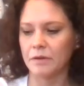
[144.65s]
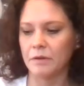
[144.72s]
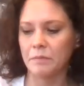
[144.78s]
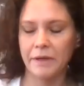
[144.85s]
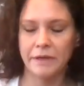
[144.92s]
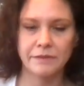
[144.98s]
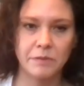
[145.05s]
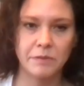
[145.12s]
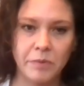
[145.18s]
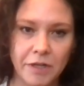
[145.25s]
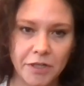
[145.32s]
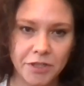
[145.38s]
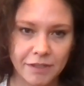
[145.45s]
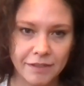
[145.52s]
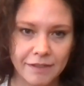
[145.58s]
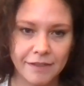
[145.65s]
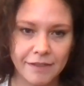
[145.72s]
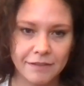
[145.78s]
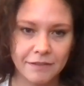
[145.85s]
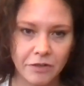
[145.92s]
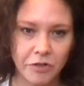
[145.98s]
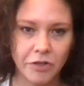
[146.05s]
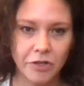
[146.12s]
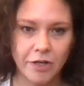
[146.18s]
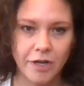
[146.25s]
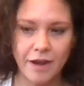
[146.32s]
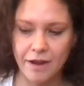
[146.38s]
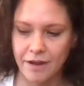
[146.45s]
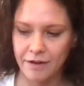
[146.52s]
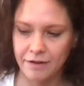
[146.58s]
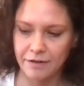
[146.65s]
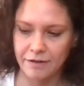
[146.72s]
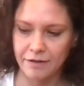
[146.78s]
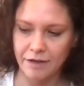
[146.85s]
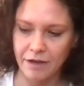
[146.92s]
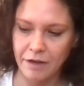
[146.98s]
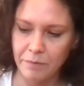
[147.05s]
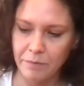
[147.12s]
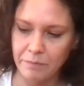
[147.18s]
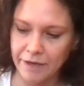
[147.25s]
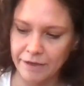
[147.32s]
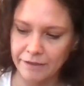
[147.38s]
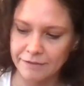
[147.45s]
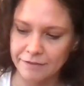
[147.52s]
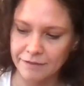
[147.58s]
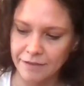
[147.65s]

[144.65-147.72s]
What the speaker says: Makes the project easier and makes